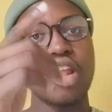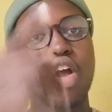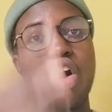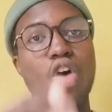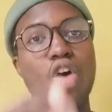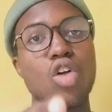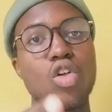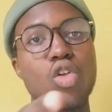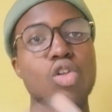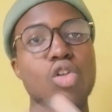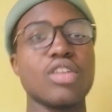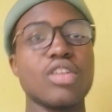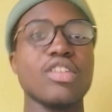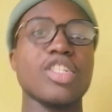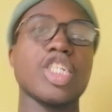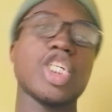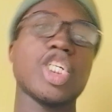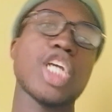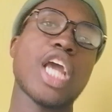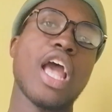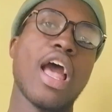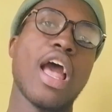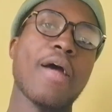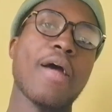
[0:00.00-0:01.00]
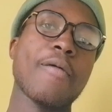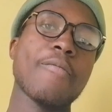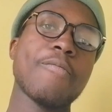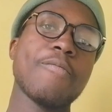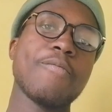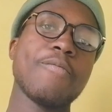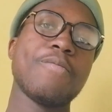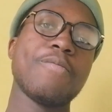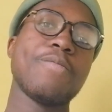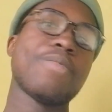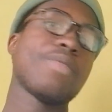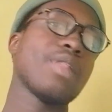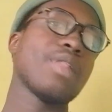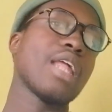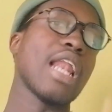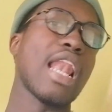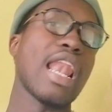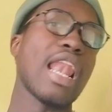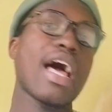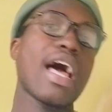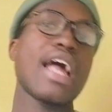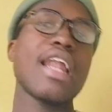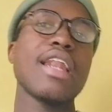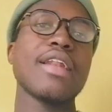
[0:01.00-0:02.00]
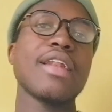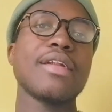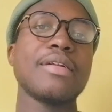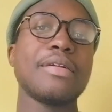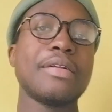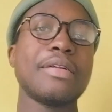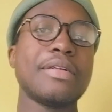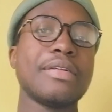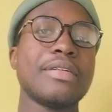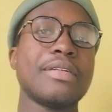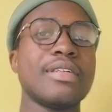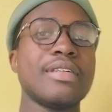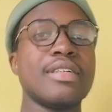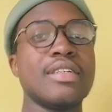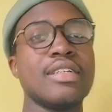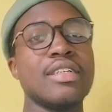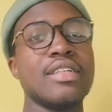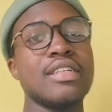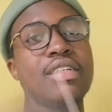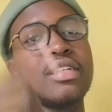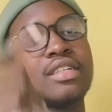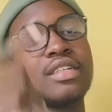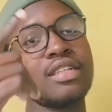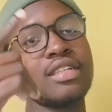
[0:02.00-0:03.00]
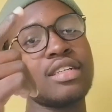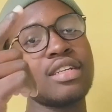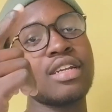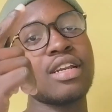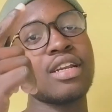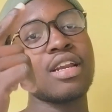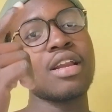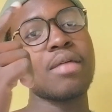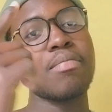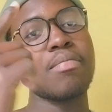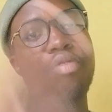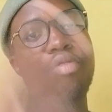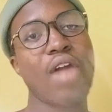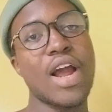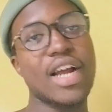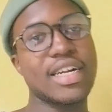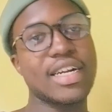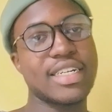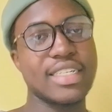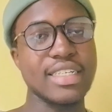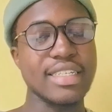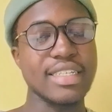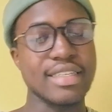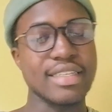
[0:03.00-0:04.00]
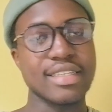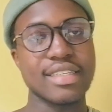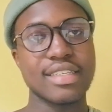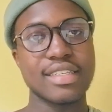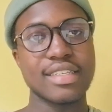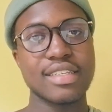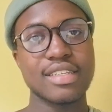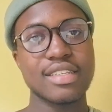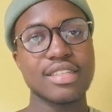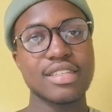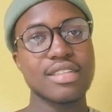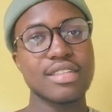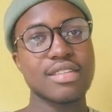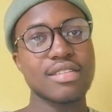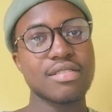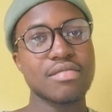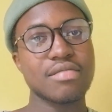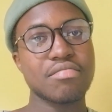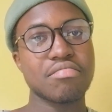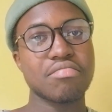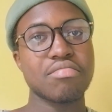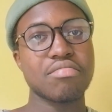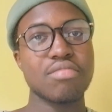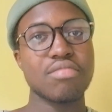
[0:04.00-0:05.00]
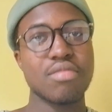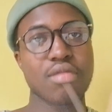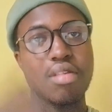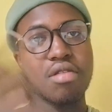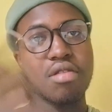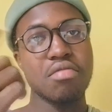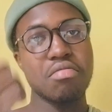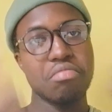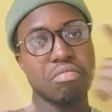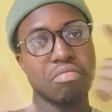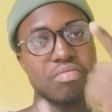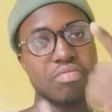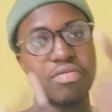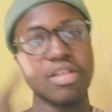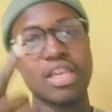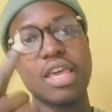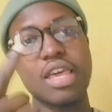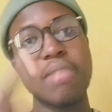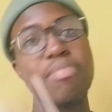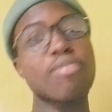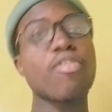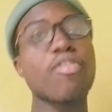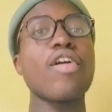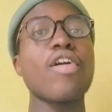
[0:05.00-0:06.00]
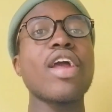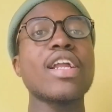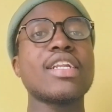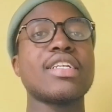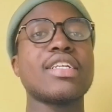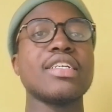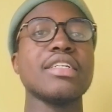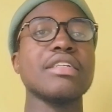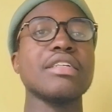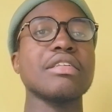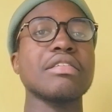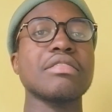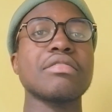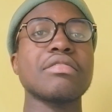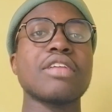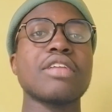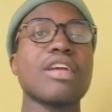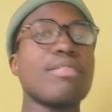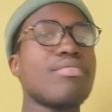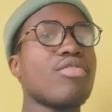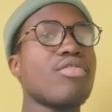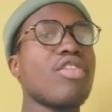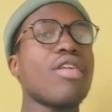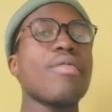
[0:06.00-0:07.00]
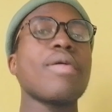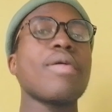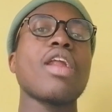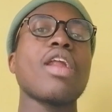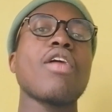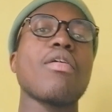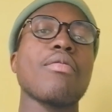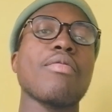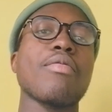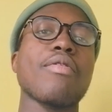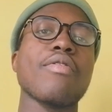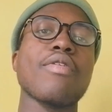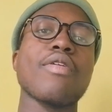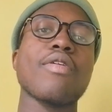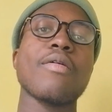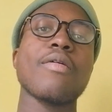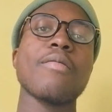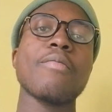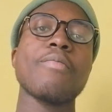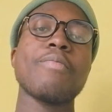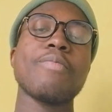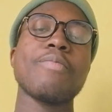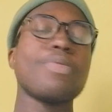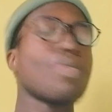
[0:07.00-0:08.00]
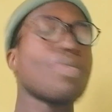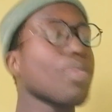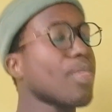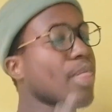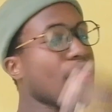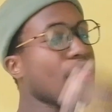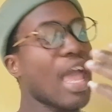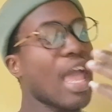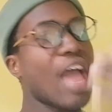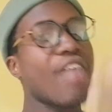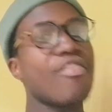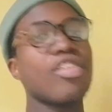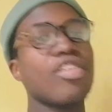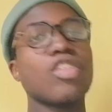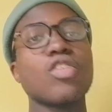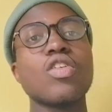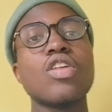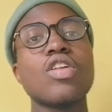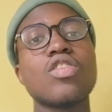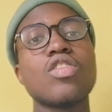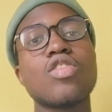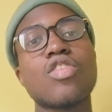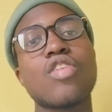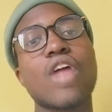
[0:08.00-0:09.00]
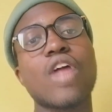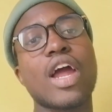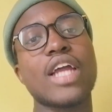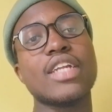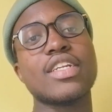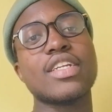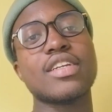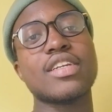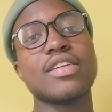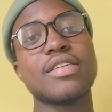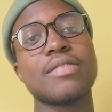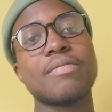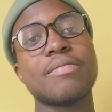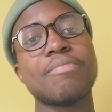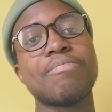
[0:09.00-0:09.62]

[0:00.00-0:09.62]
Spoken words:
always share, learn, practice, keep creating, keep dreaming up. Everything will go right.